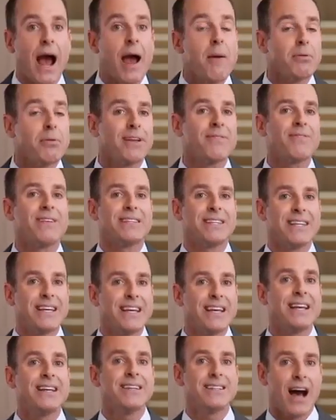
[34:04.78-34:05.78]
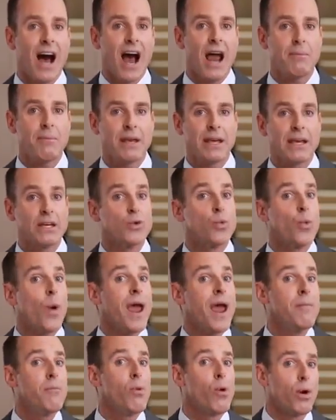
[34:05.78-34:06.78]
I believe the T in timing is
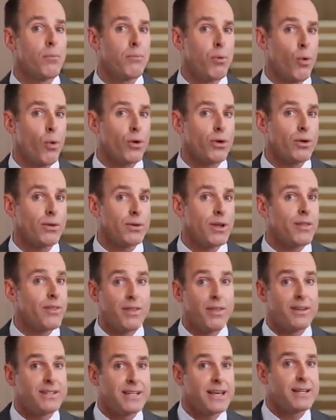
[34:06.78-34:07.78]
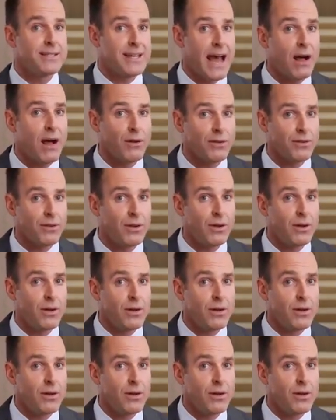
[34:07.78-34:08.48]
way more important than the T in talent.